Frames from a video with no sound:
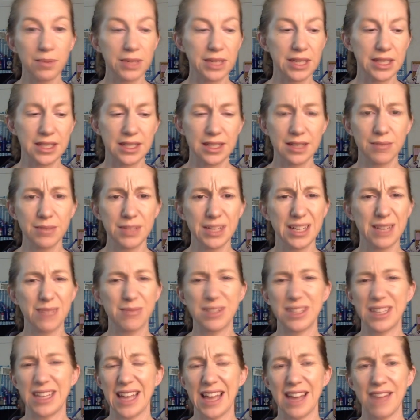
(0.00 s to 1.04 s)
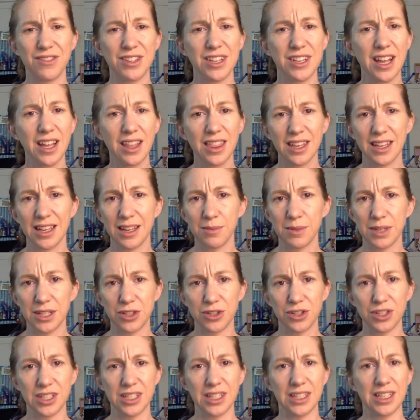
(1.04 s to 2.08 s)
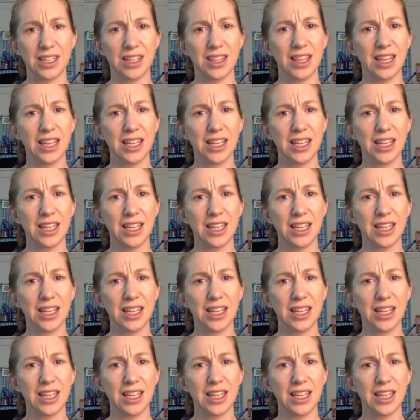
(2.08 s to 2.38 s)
because sometimes they have nothing I'm interested in.